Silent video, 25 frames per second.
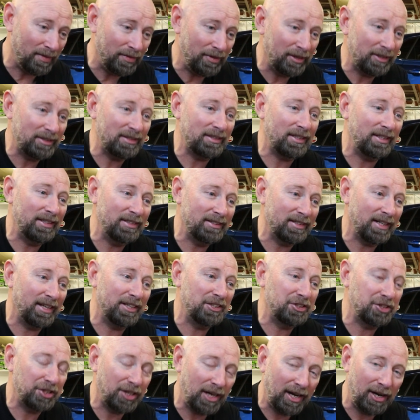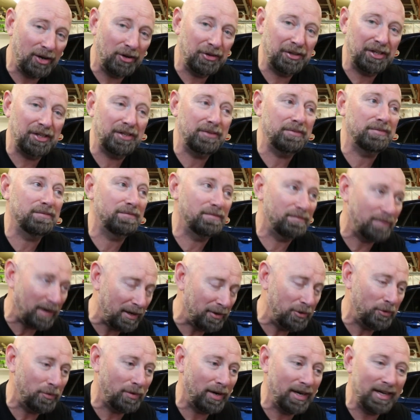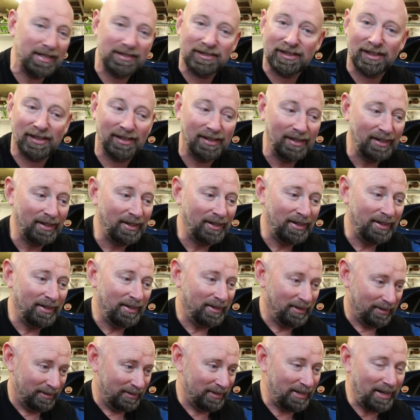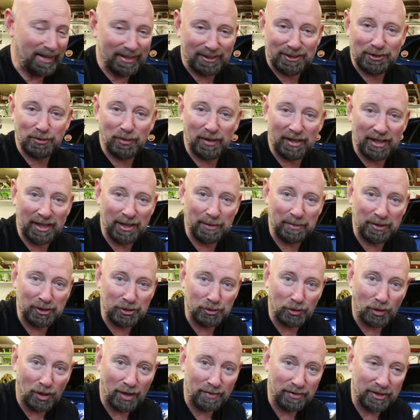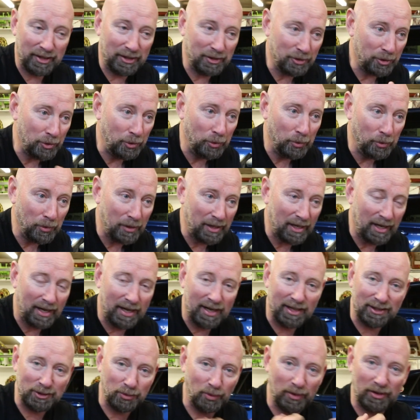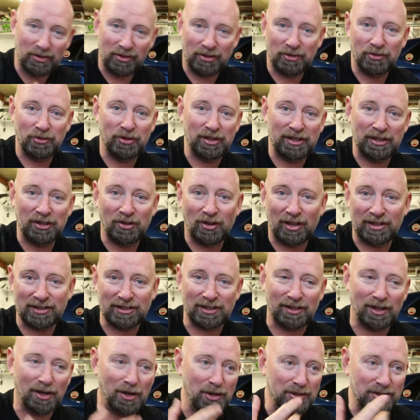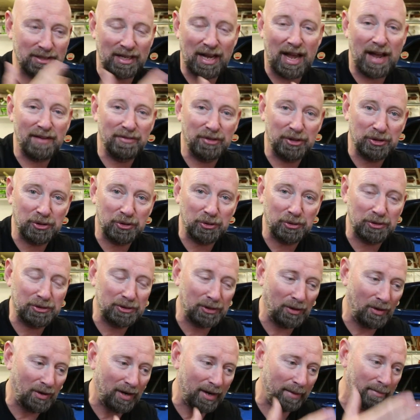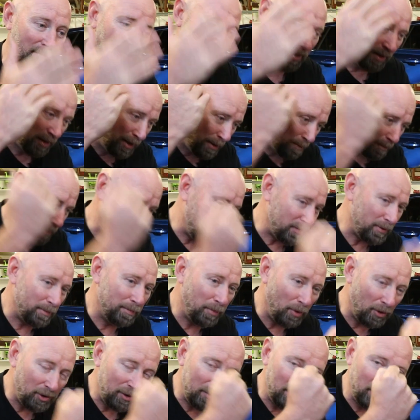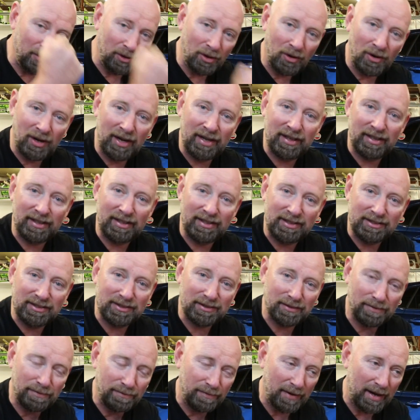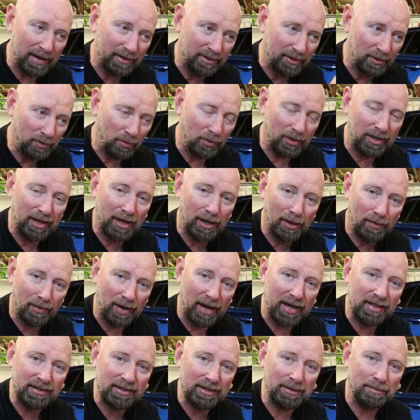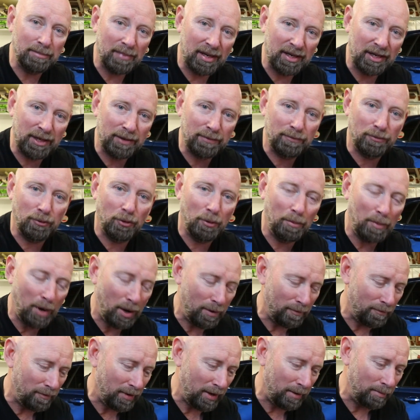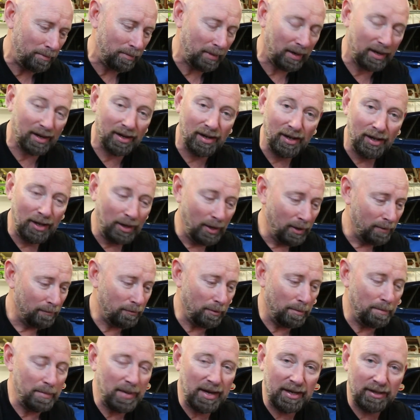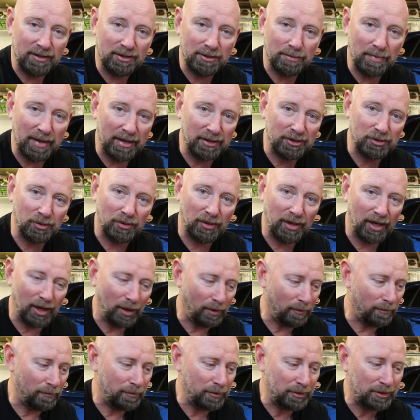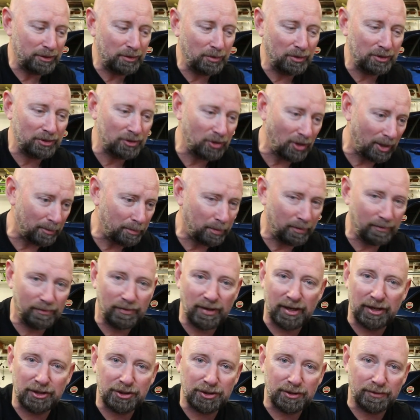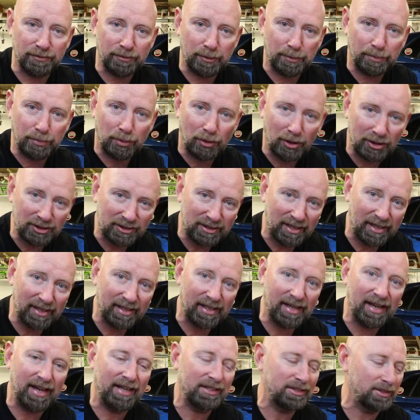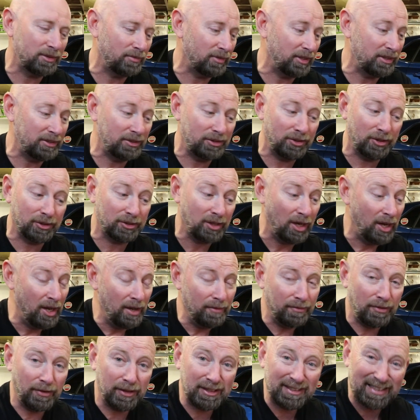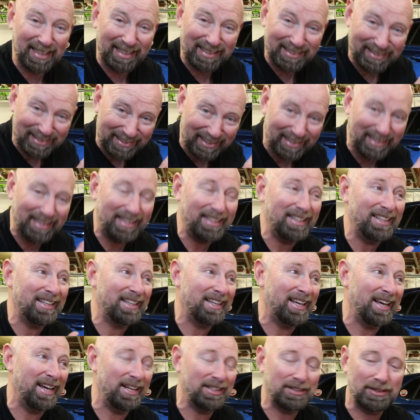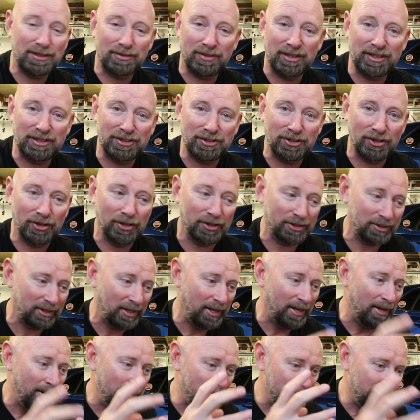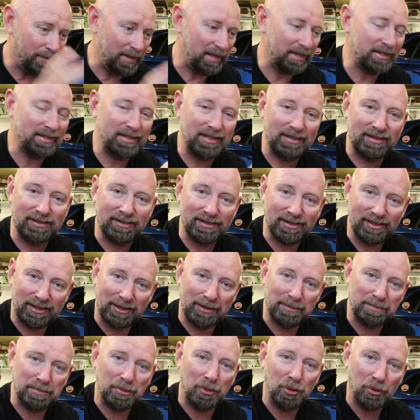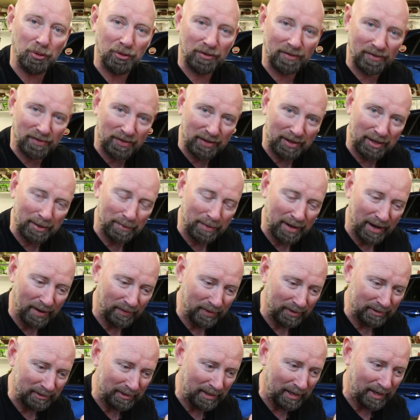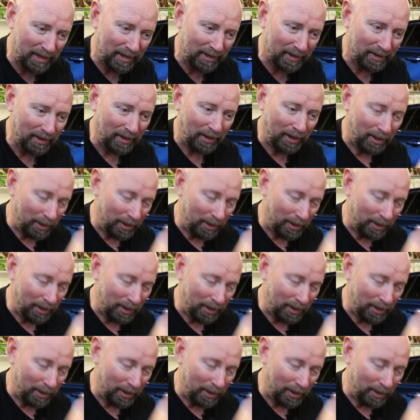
this is a charity fundraiser. Yes, we're going to be driving in cool cars, wearing really nice clothes and having a good time, but the bottom line is the fact that we are raising money for Movember, for men's mental health, for suicide prevention, for prostate cancer research, for testicular cancer research. This is the important thing about the day.